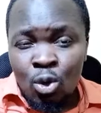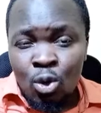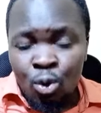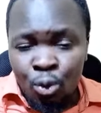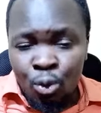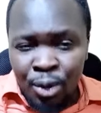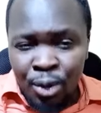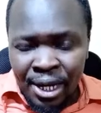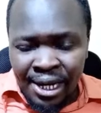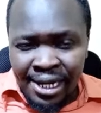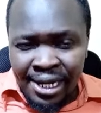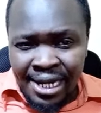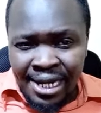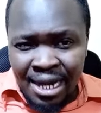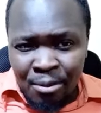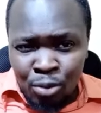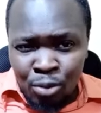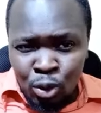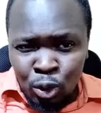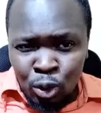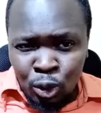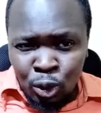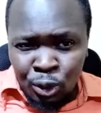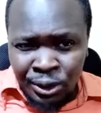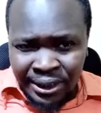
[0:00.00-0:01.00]
William
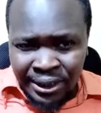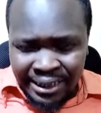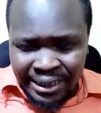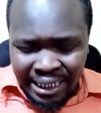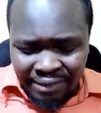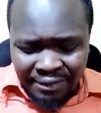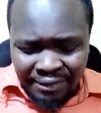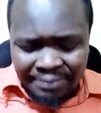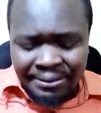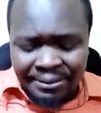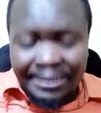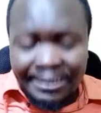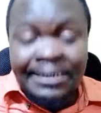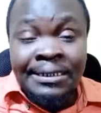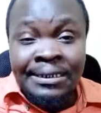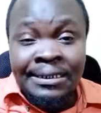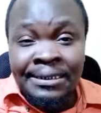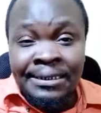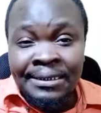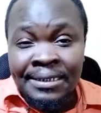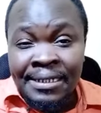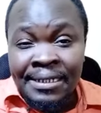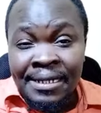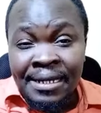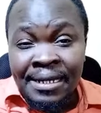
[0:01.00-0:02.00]
Ruto's government
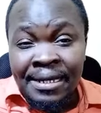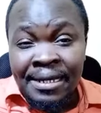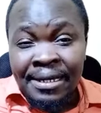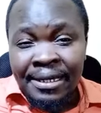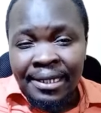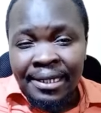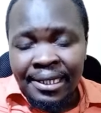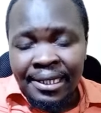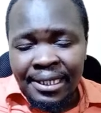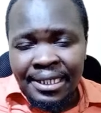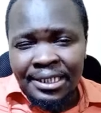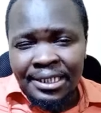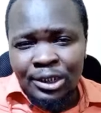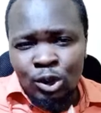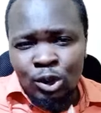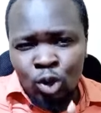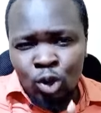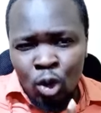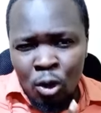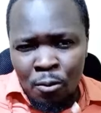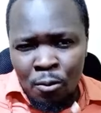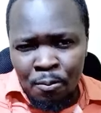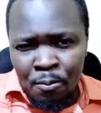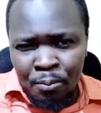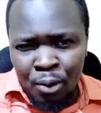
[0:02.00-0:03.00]
is
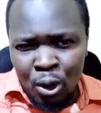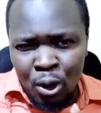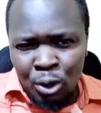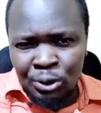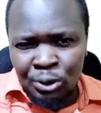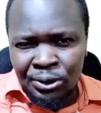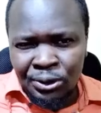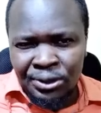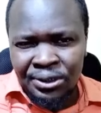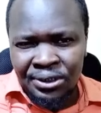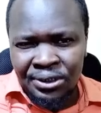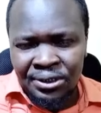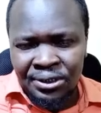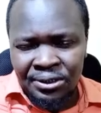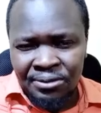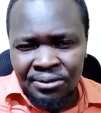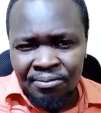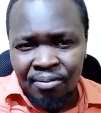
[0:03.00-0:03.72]
composed